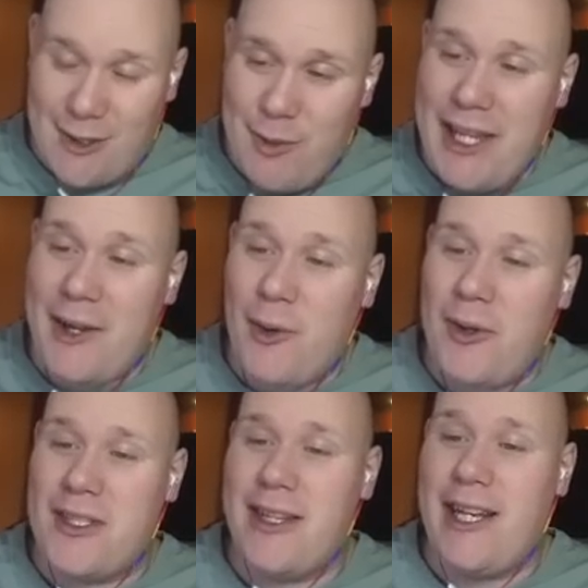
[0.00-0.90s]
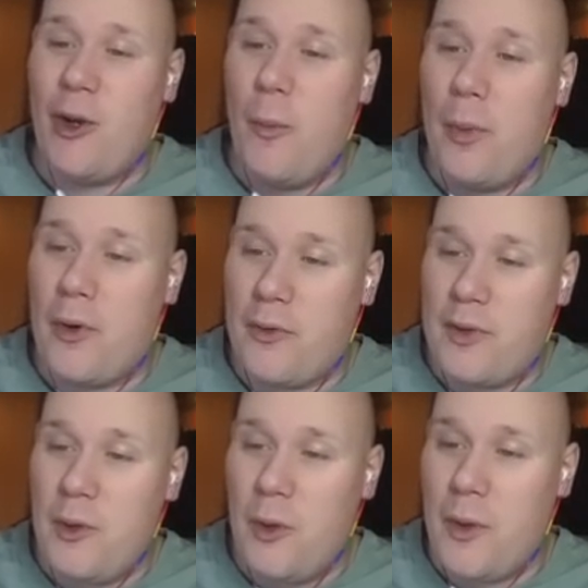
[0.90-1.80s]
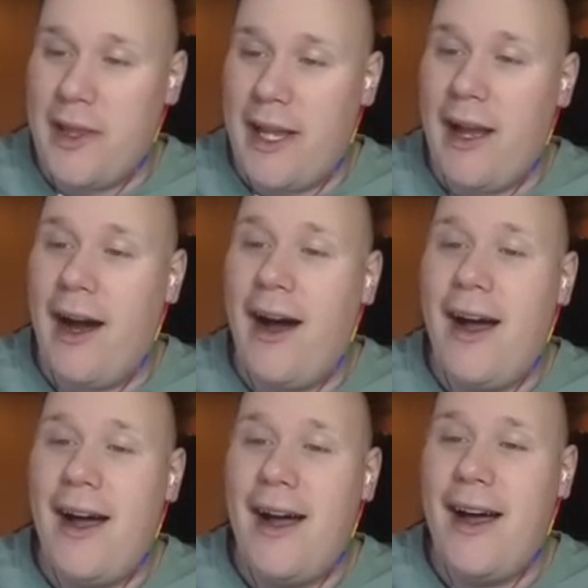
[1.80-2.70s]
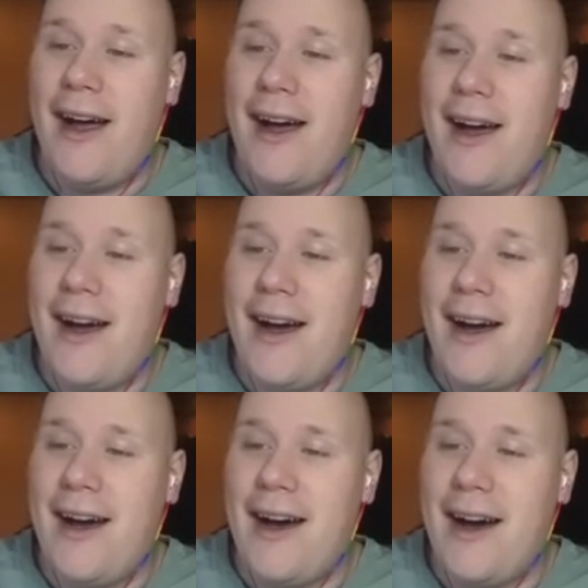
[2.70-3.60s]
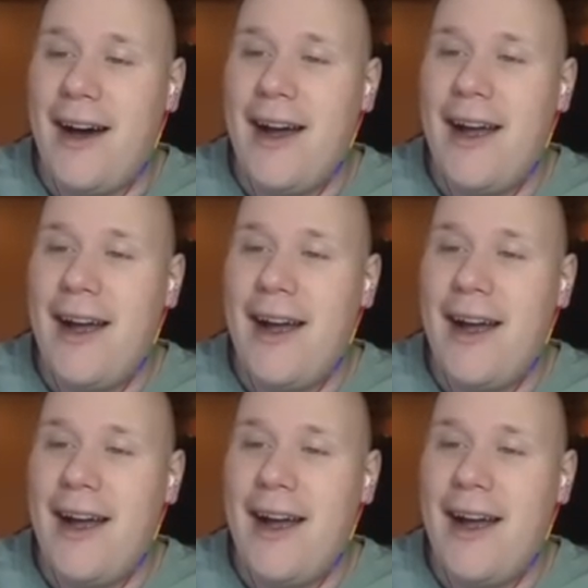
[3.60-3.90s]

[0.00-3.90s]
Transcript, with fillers: really cool, so they don't burn fuel when they... Ah!